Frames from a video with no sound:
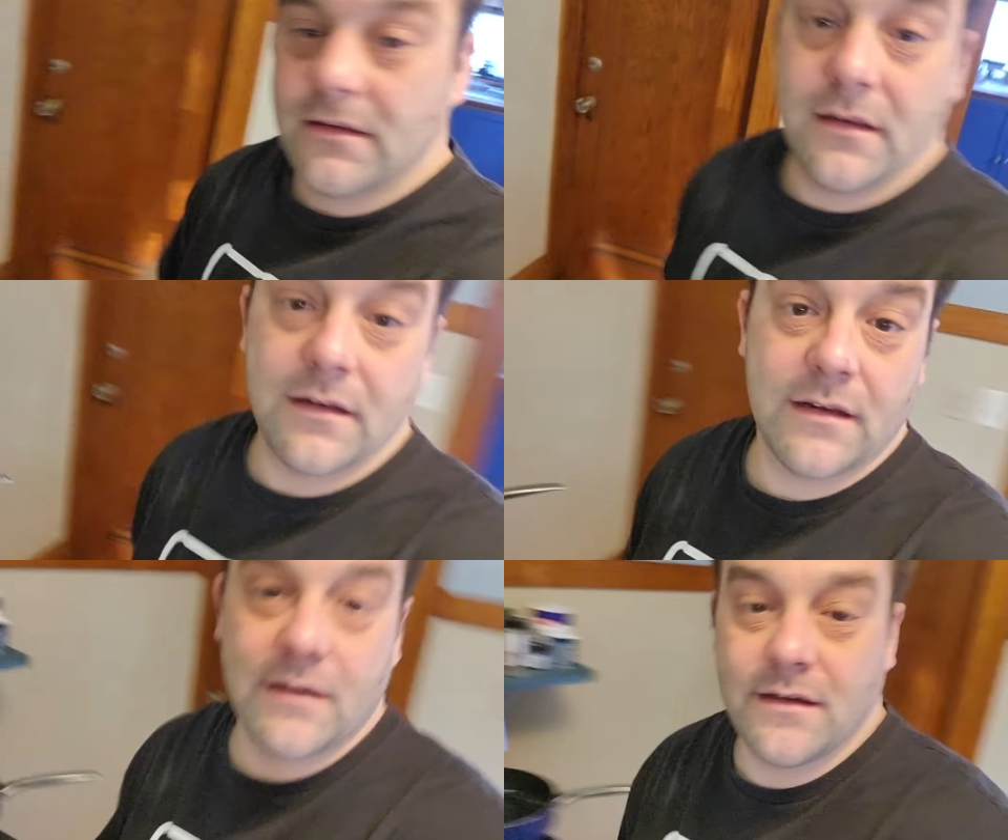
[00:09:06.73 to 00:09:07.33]
And,
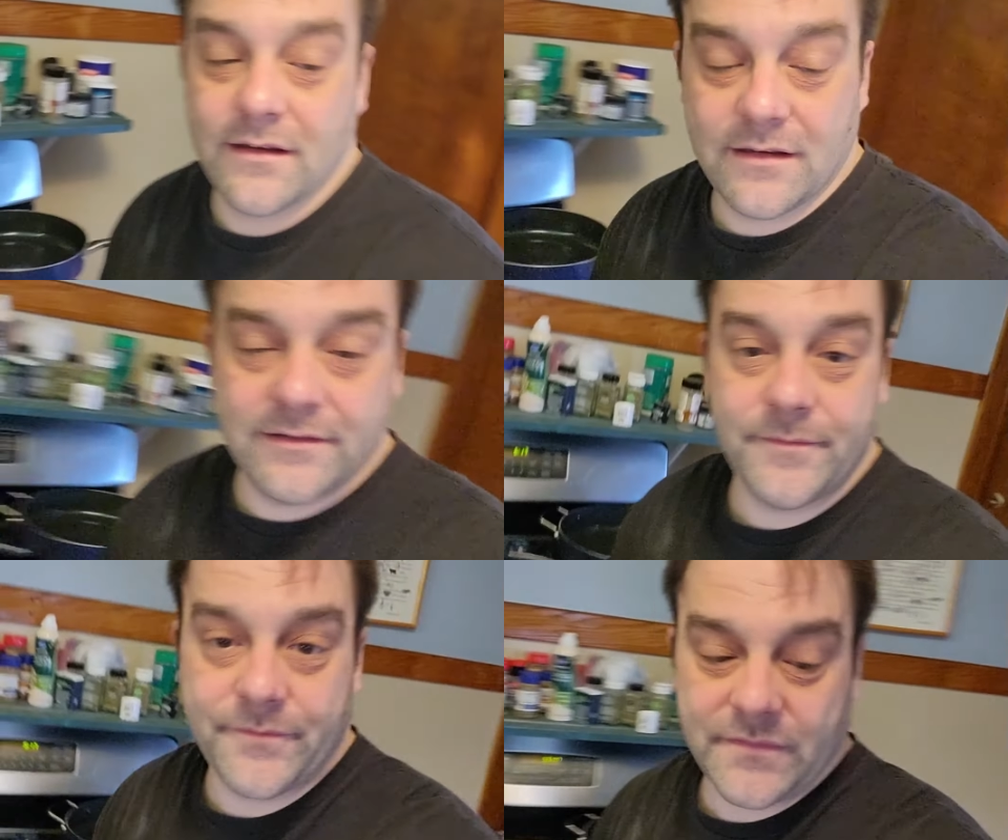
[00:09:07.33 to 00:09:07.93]

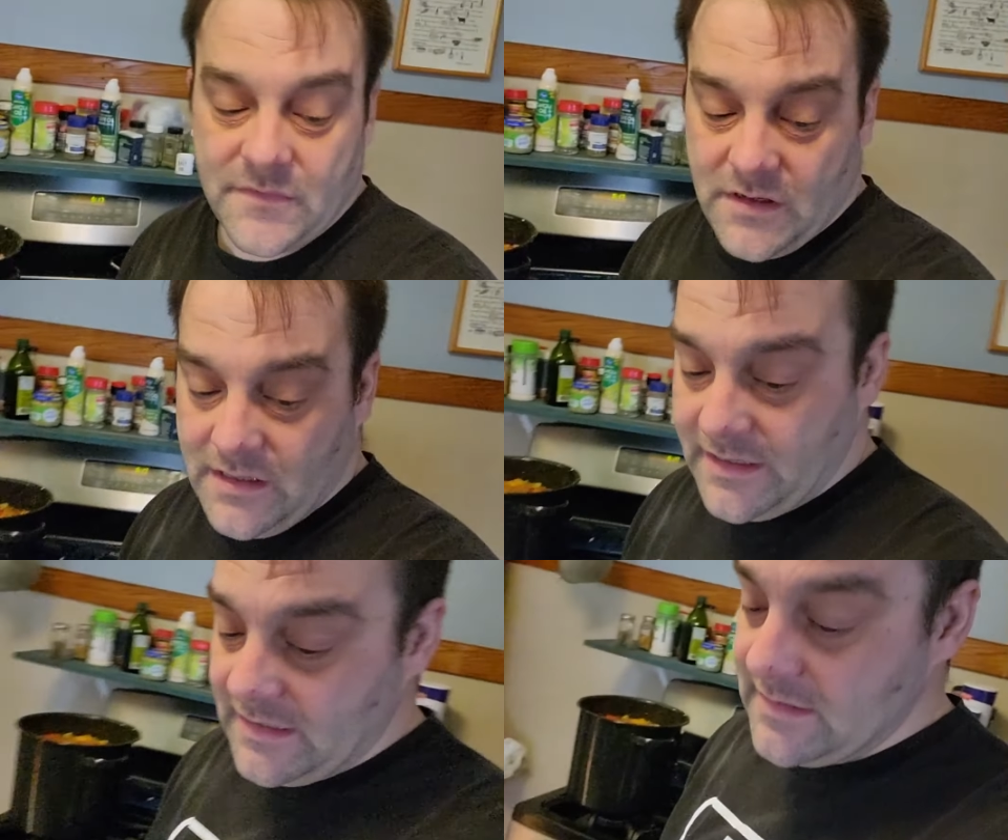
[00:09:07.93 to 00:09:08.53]
well, I
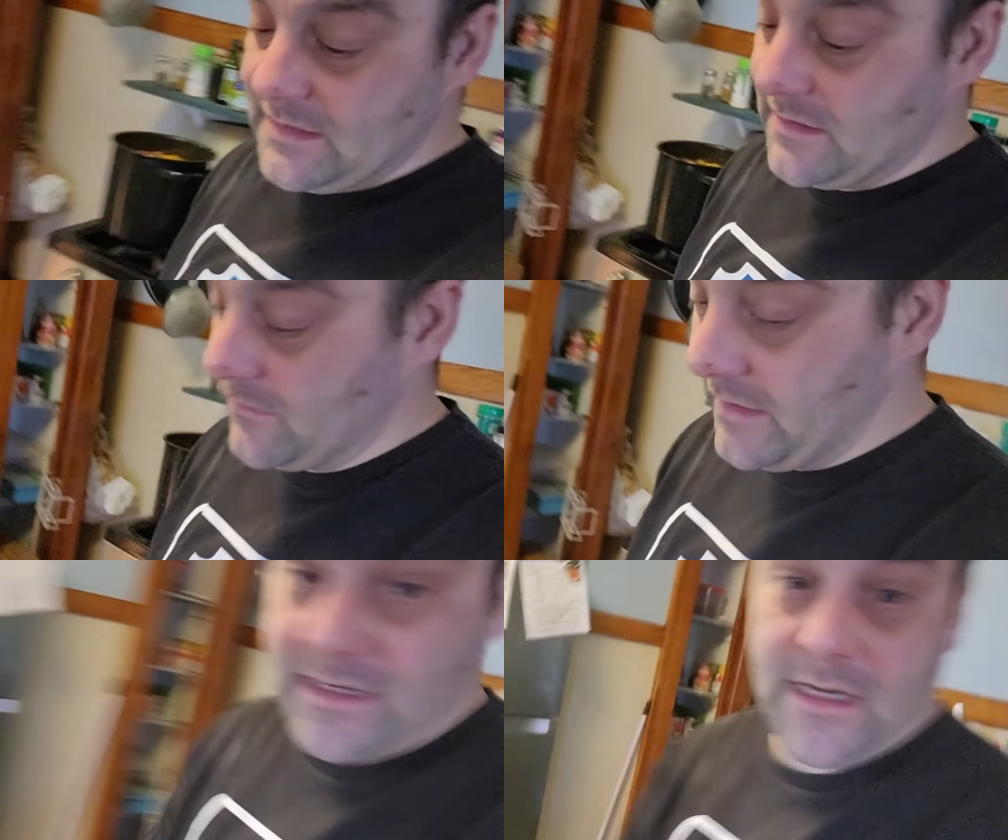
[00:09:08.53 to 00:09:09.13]
guess it's a
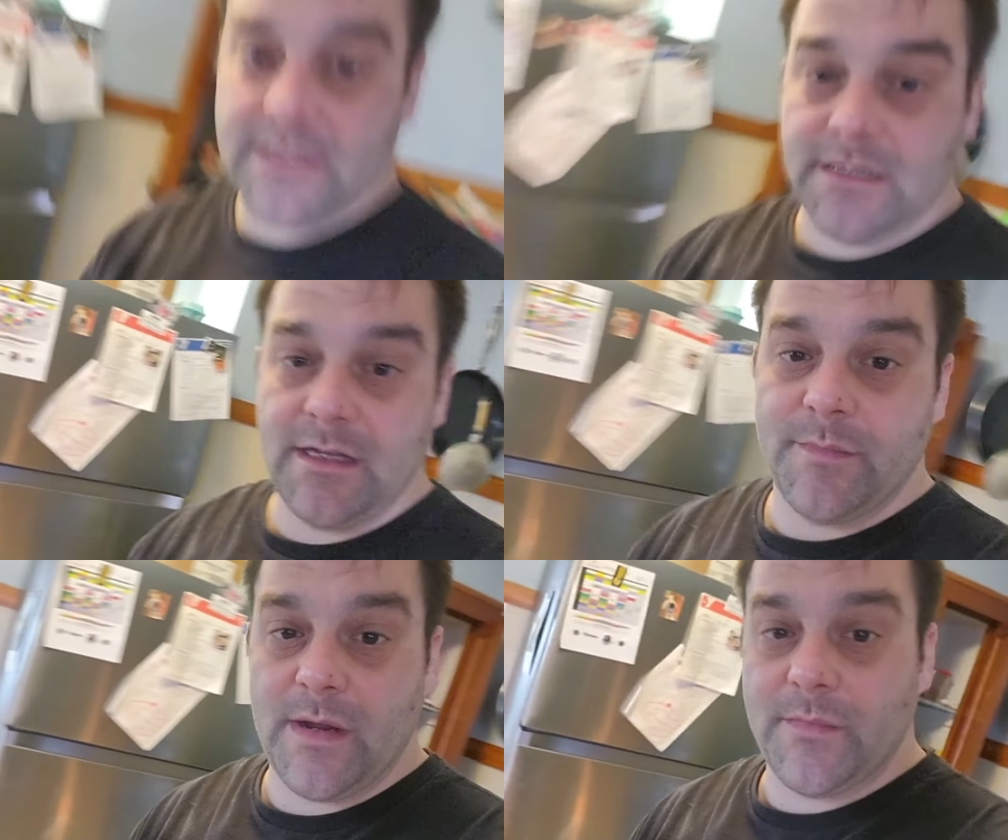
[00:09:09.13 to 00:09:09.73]
green hot chili
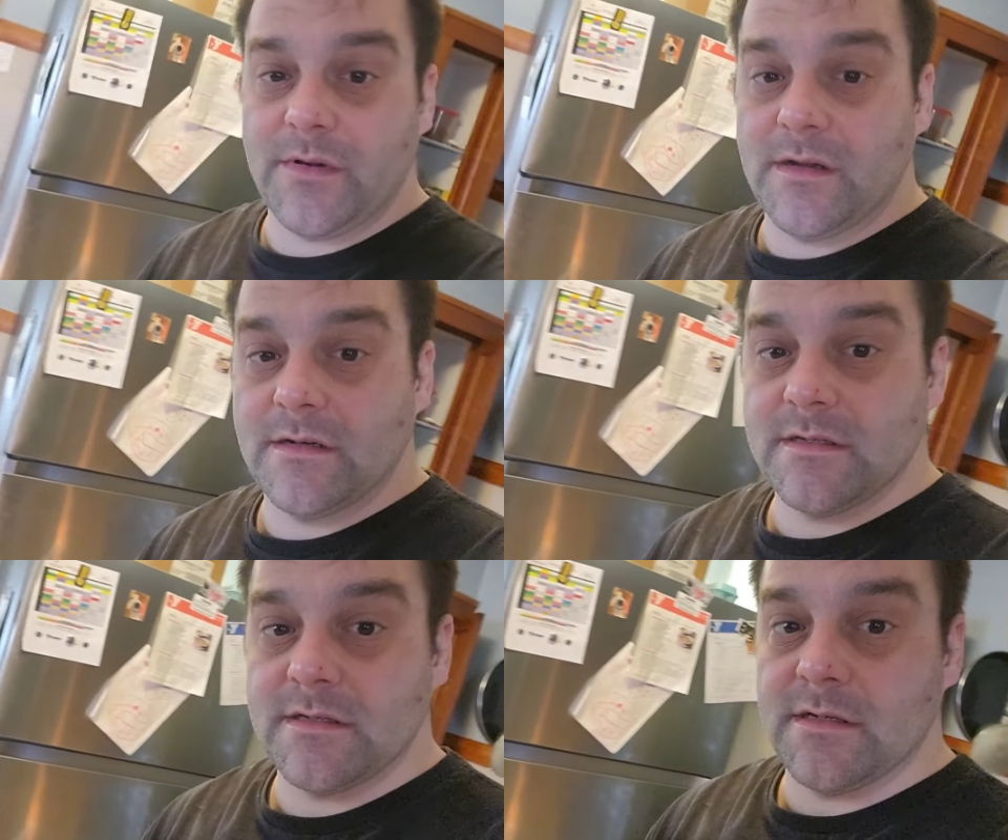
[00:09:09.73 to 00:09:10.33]
pepper.
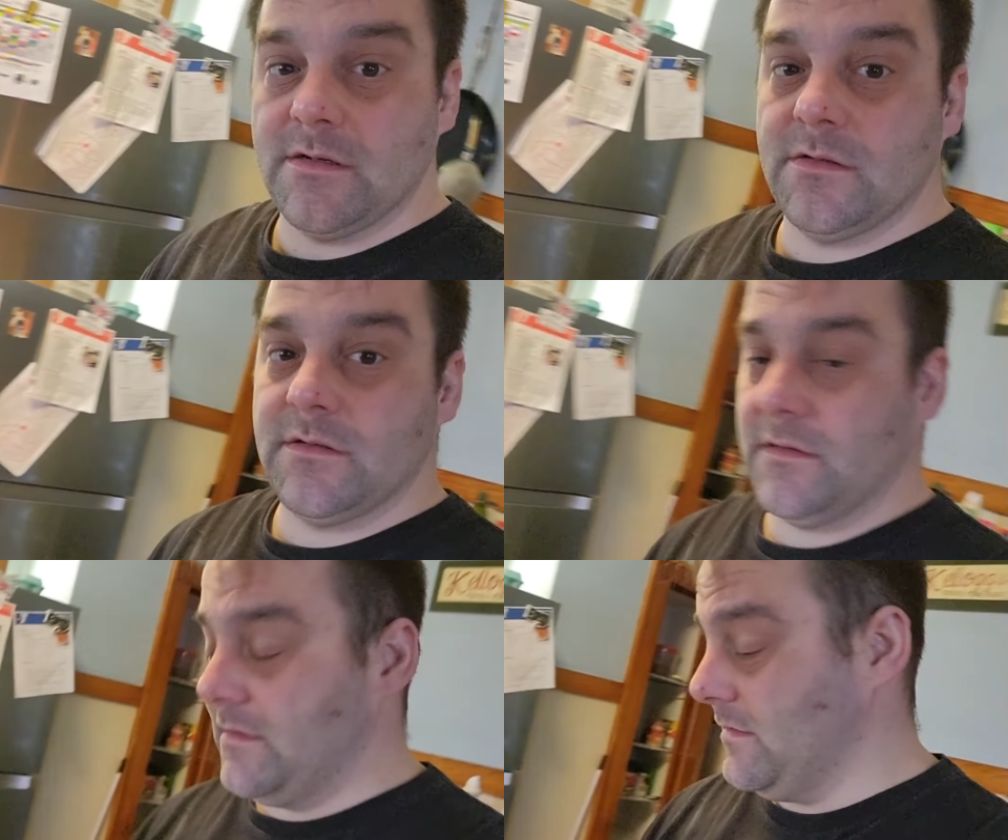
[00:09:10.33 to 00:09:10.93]
So,
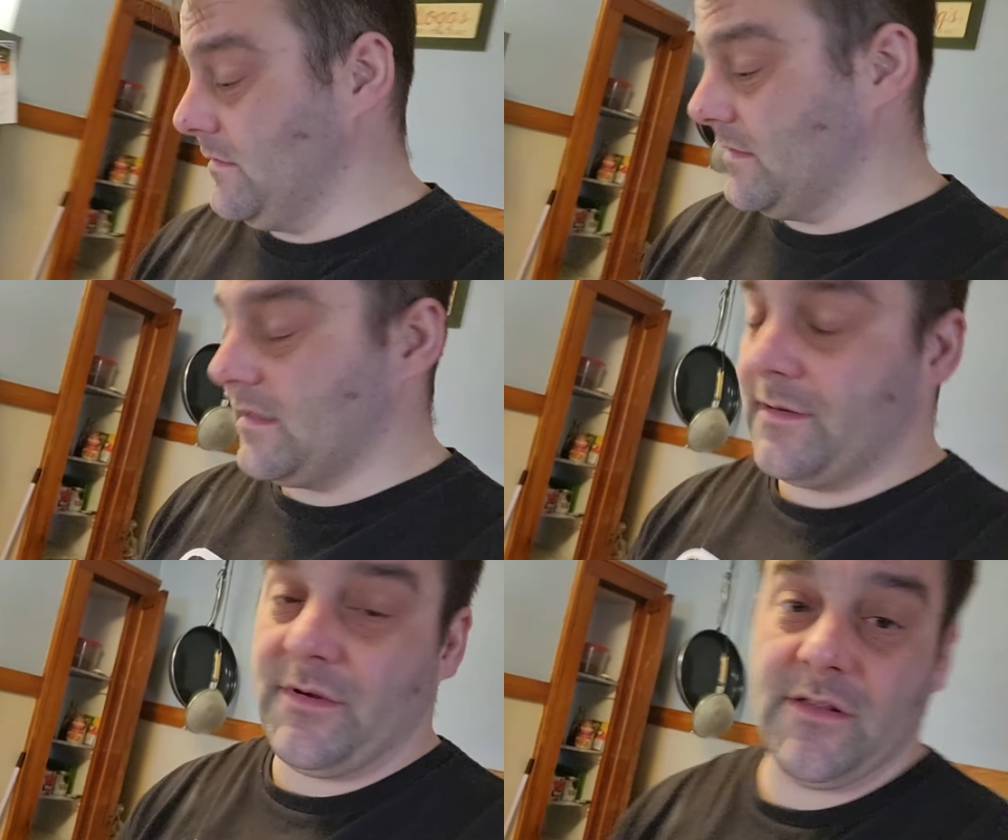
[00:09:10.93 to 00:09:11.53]

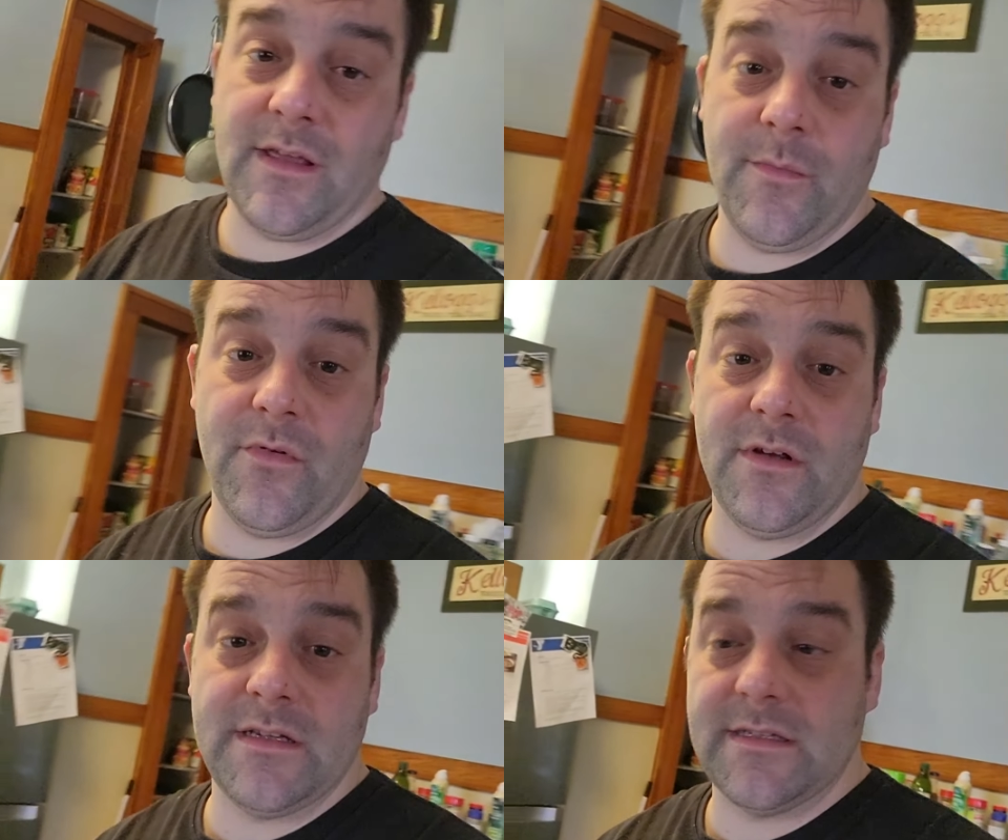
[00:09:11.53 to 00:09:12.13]
sorry about that,
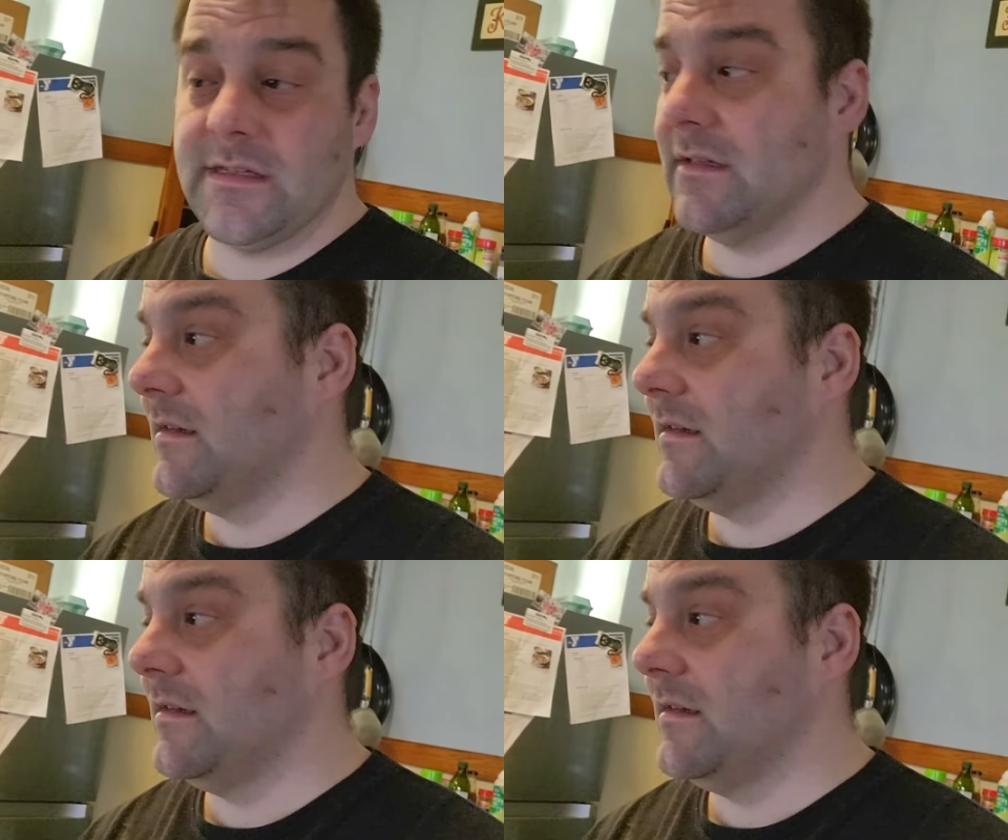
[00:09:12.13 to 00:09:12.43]
boys.